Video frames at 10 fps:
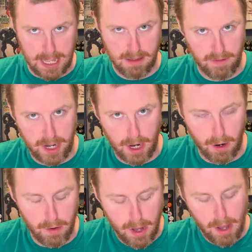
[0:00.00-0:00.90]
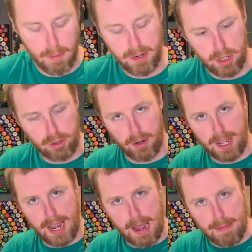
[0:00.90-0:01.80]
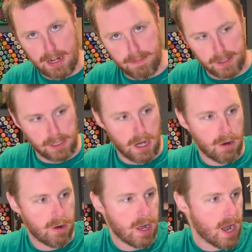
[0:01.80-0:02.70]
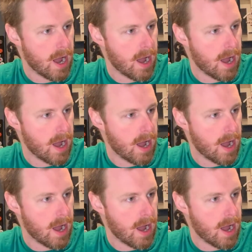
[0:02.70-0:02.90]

in the video, be sure to comment below.